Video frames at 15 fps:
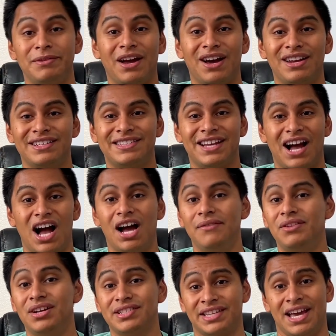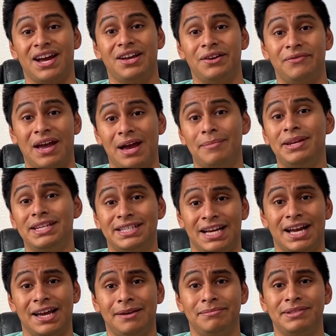be honest, I've lost count of how many
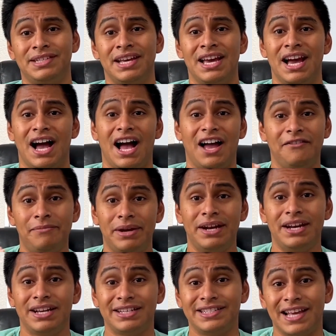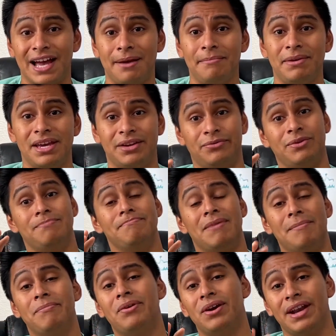times I've been in an exam and
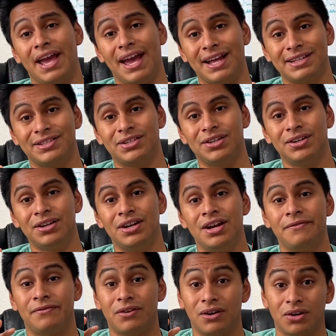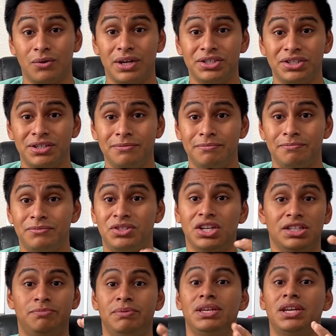remember an answer for a question
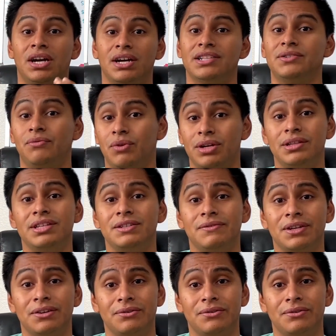just because of one of these video